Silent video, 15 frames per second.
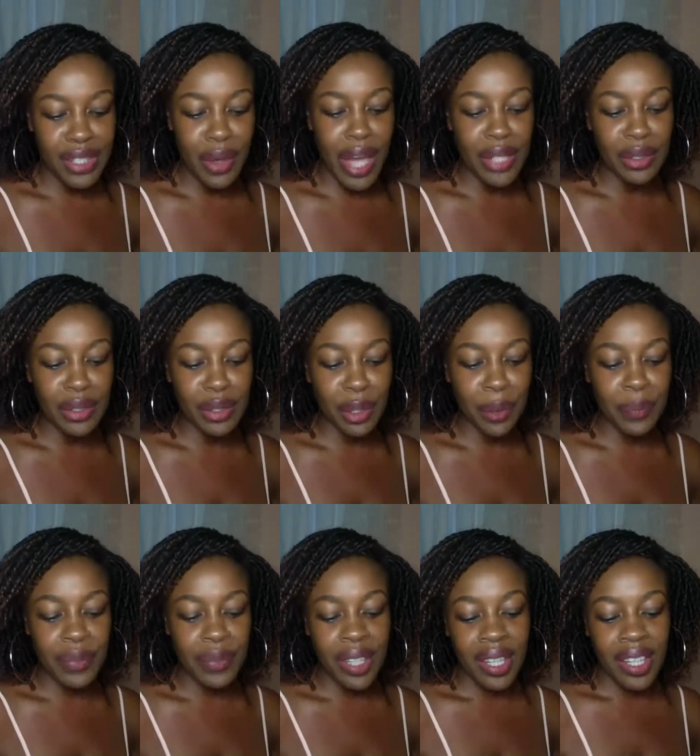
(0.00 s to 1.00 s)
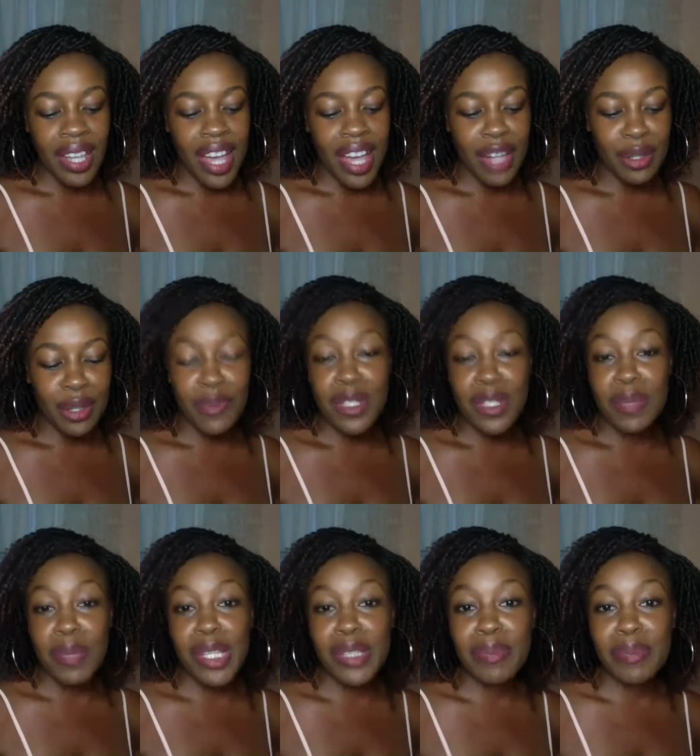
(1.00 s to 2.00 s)
So I don't know if it's
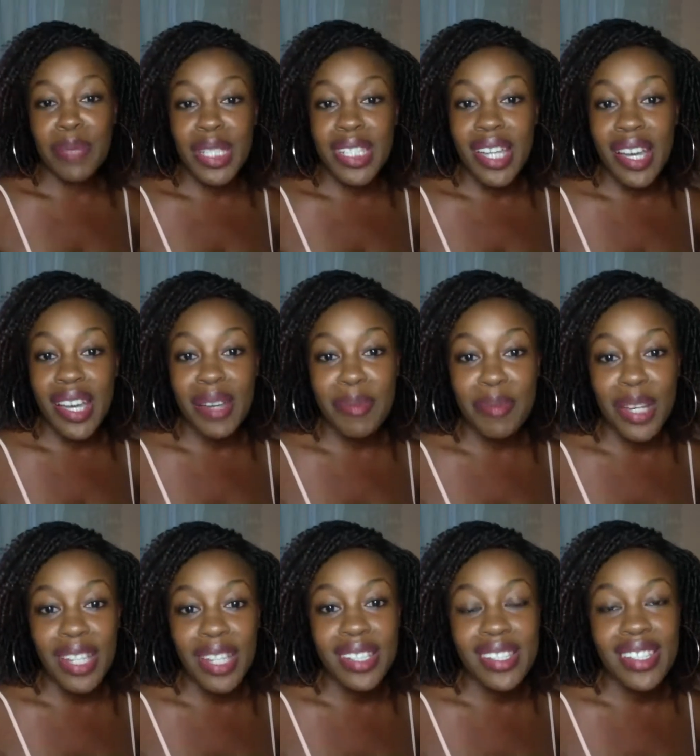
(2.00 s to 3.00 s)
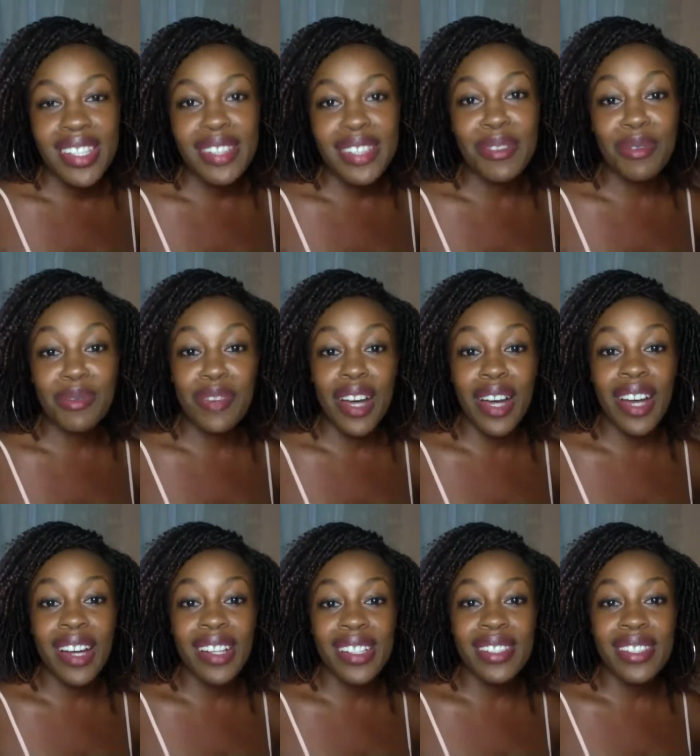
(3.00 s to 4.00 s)
much better, but so
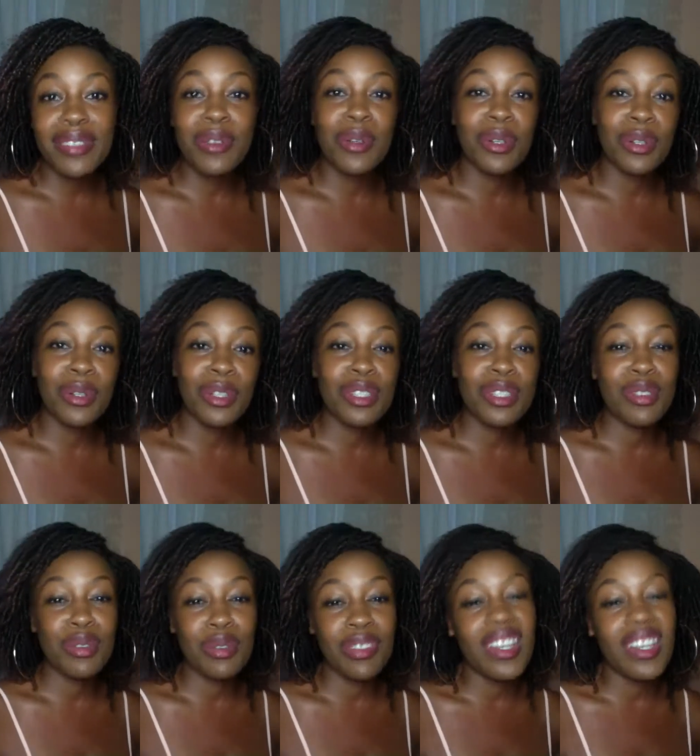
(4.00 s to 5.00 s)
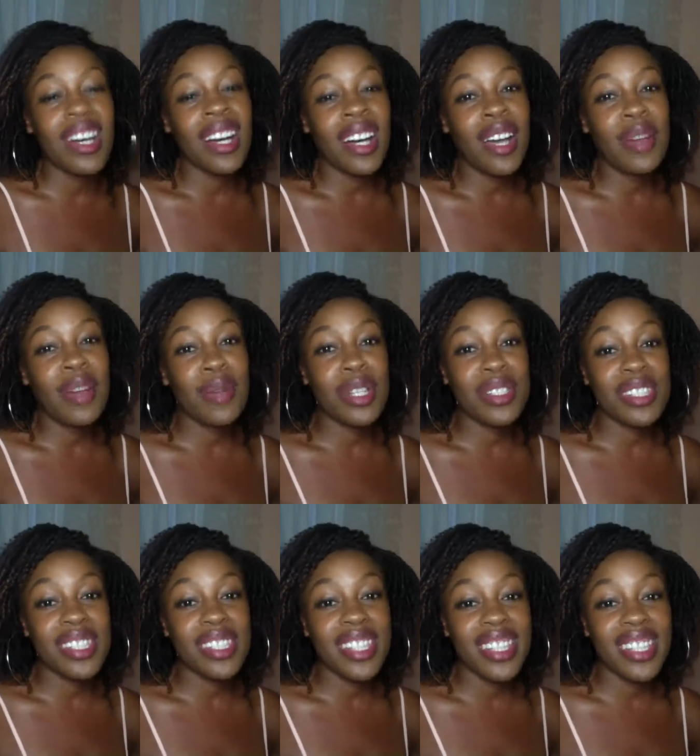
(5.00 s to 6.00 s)
far, so good. So far, I want to
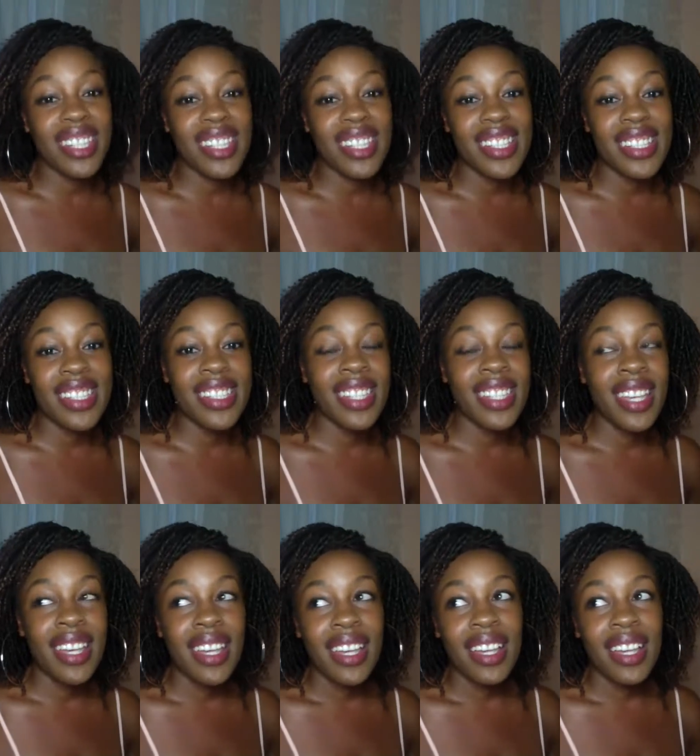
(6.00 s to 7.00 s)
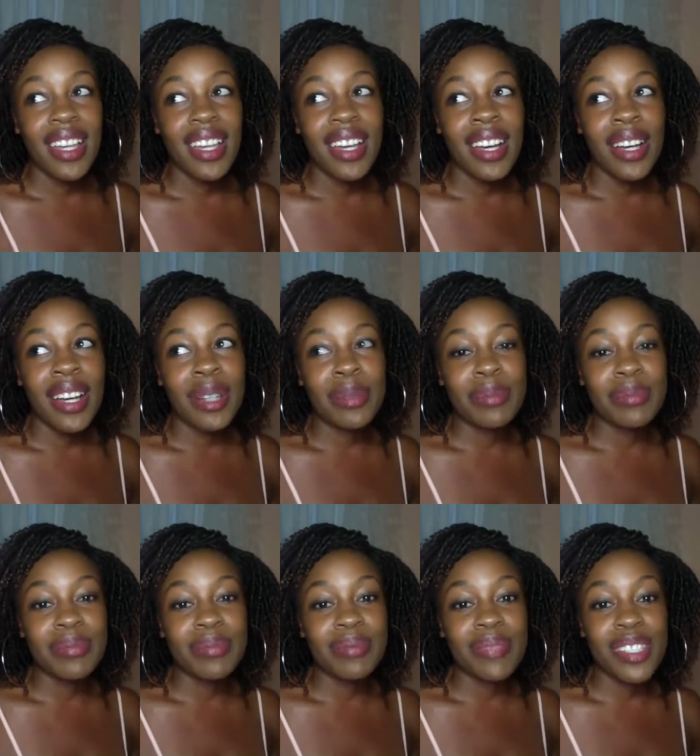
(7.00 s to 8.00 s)
say yes.
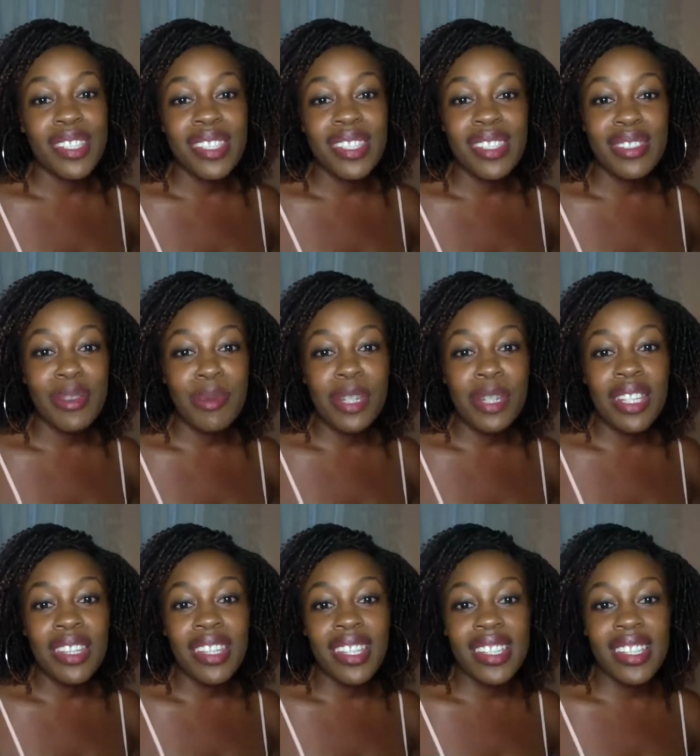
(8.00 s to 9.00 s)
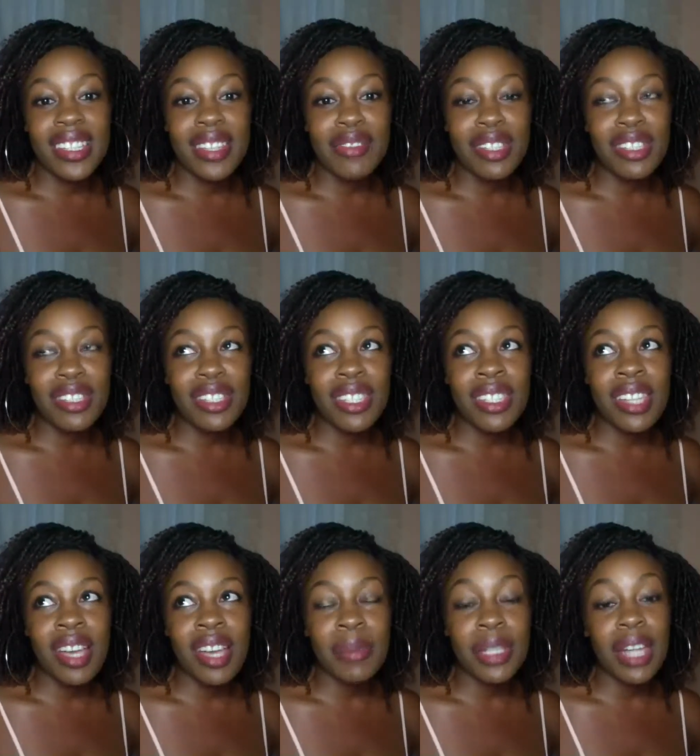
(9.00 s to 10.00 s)
Just in so many things, even just,
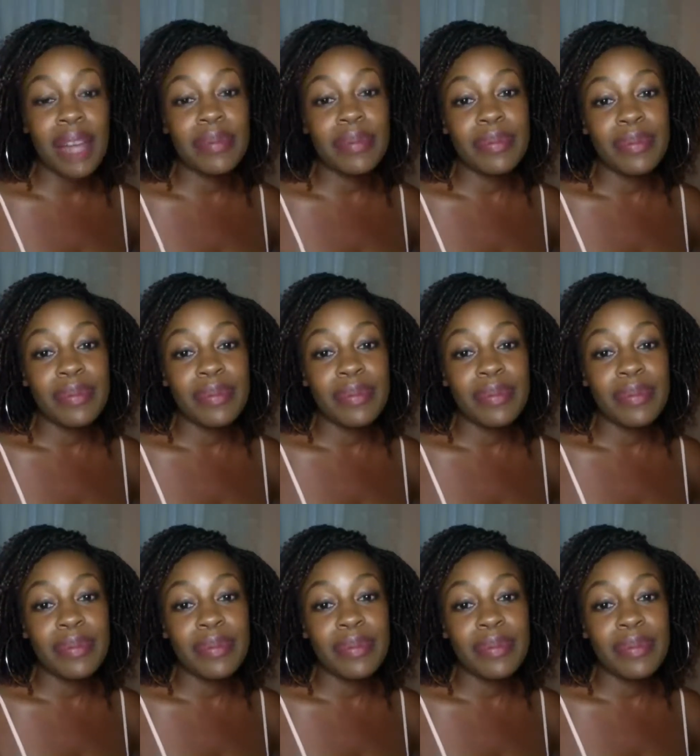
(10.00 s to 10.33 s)
I mean,